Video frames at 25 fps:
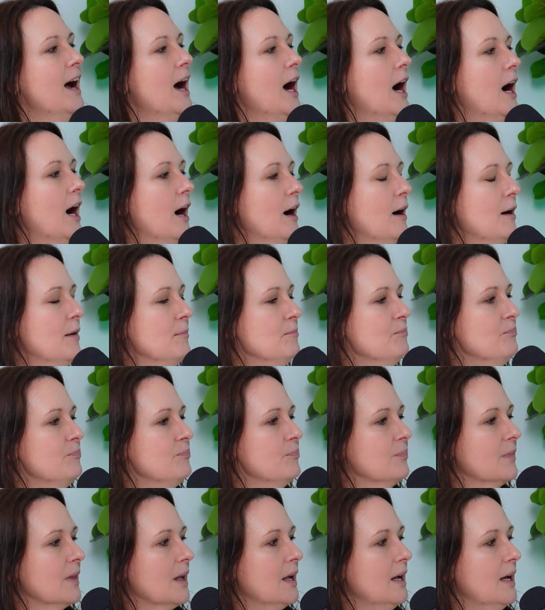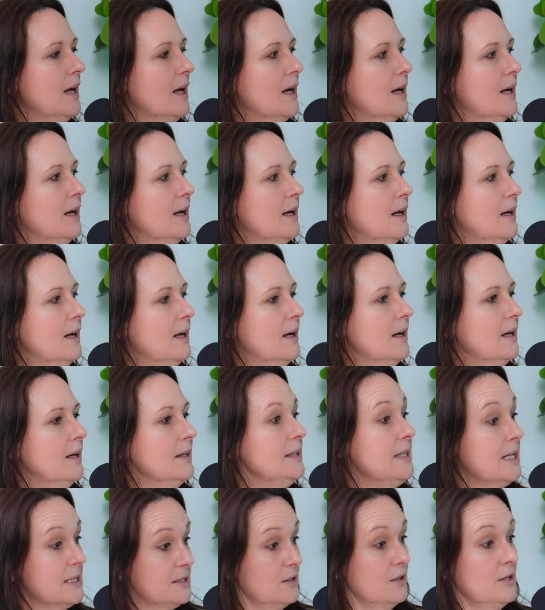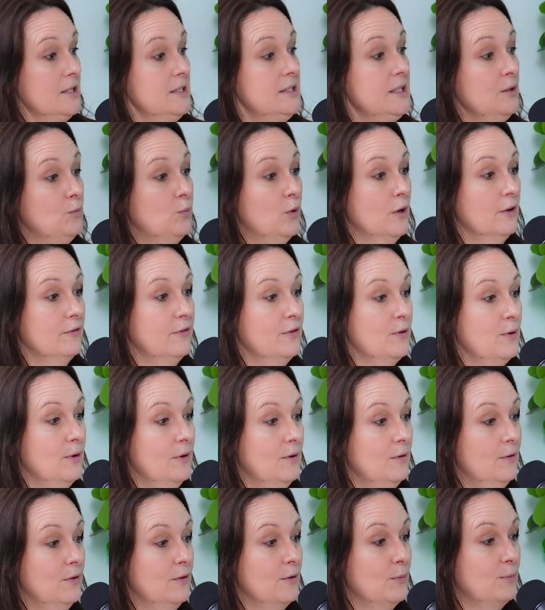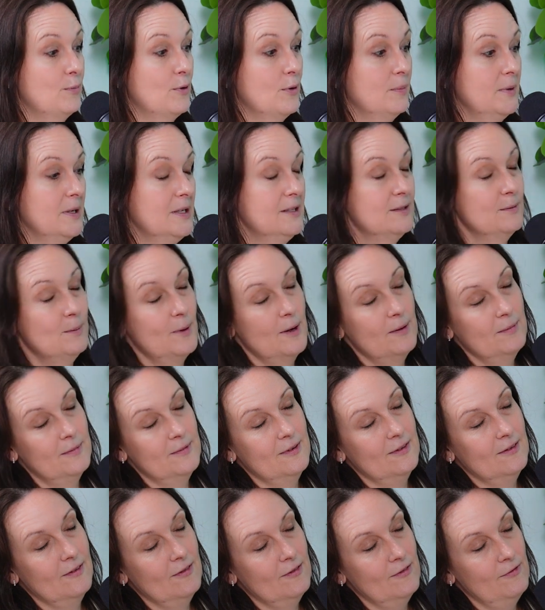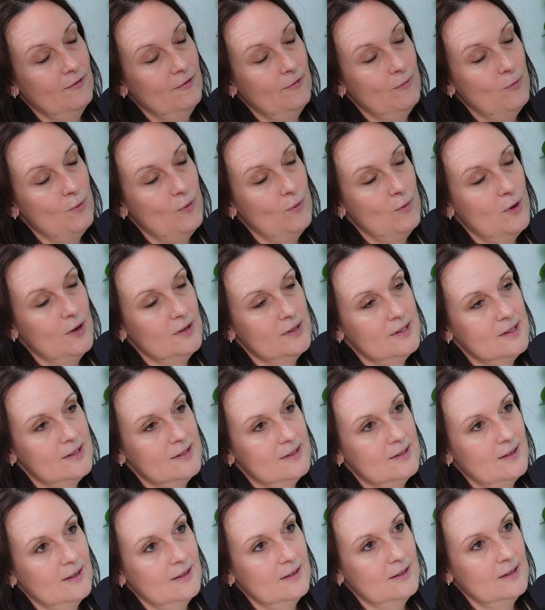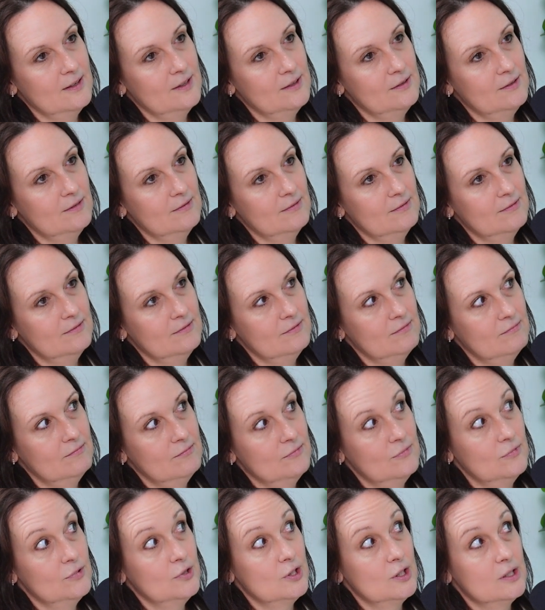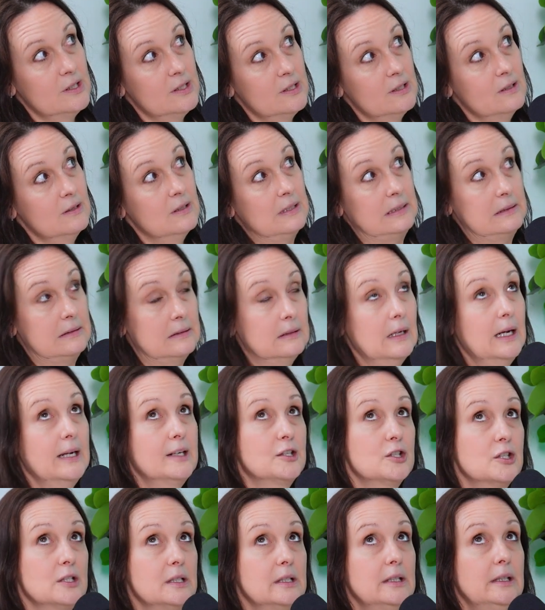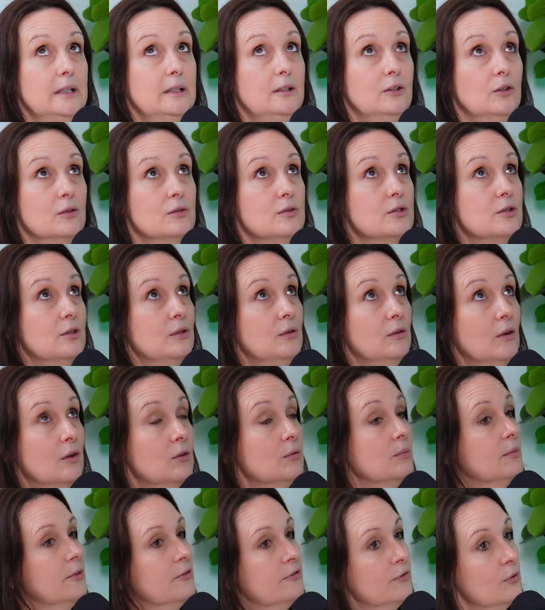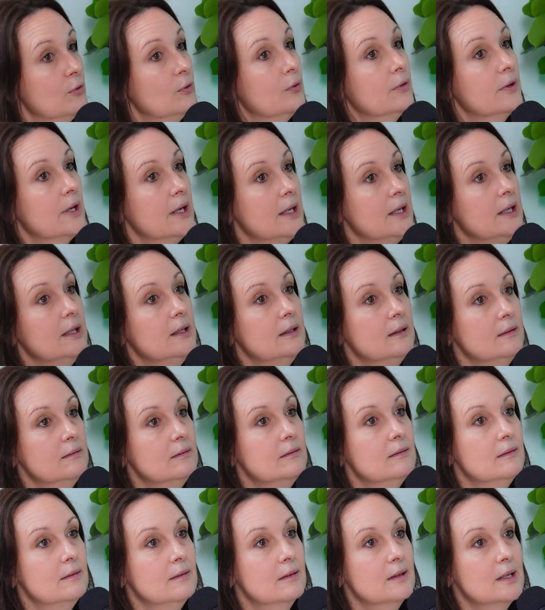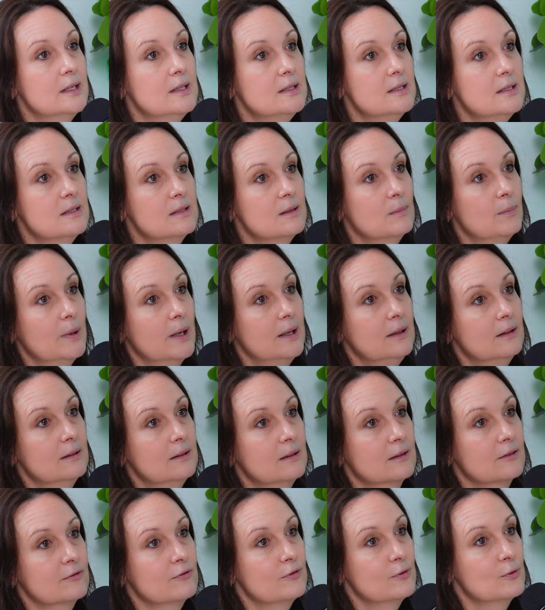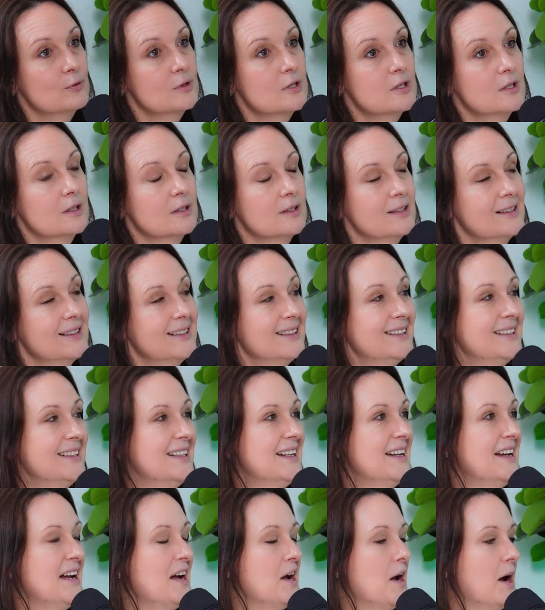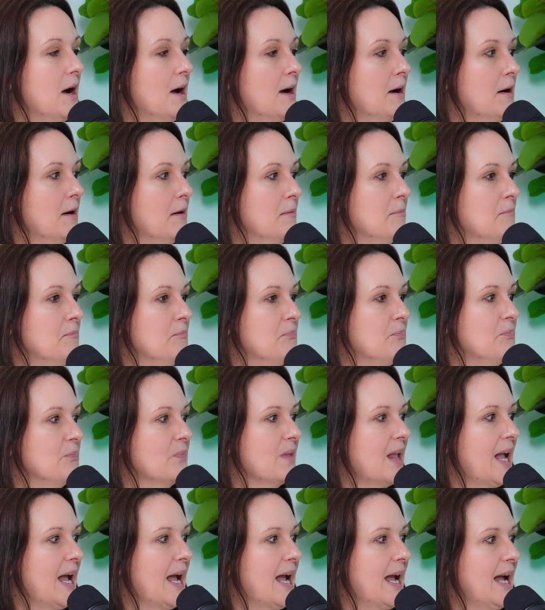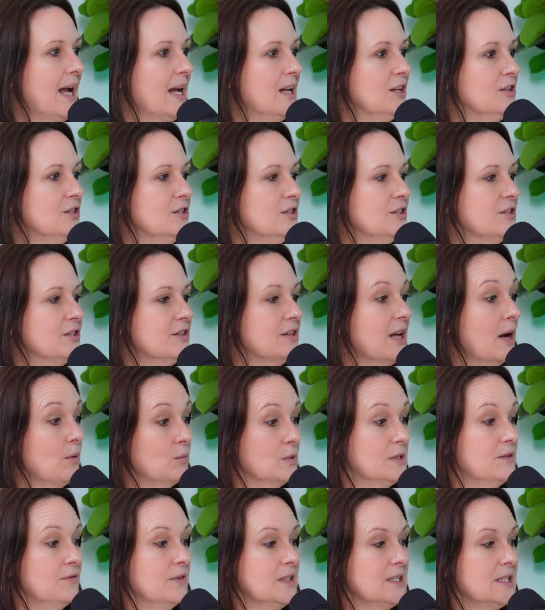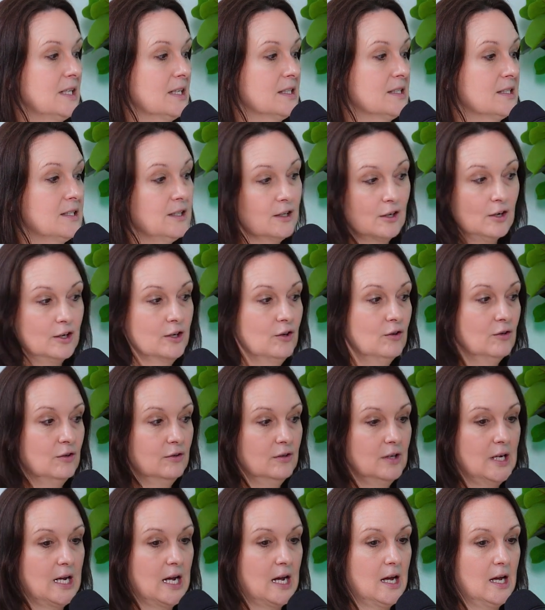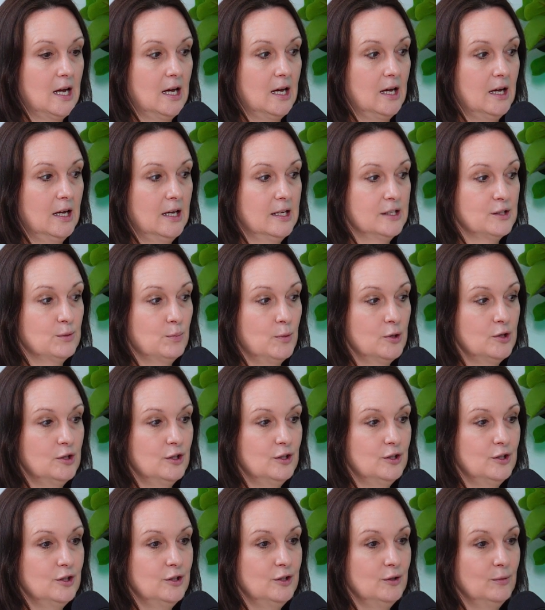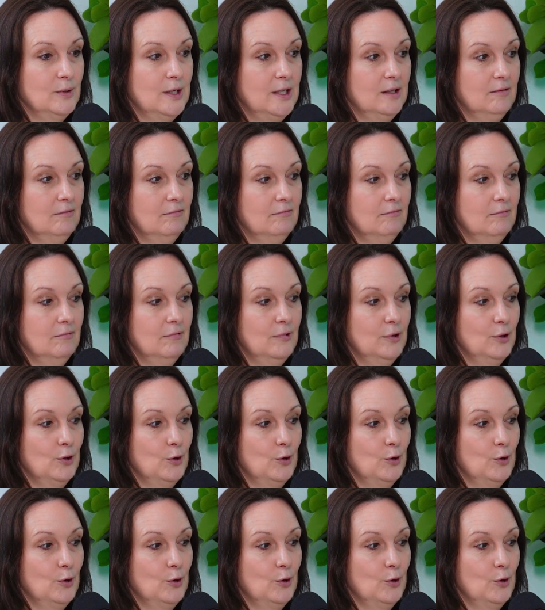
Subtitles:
Yes, I did work for the property department of Woolworths just actually not too long before they dissipated, unfortunately. And that was fantastic. I got exposure to doing,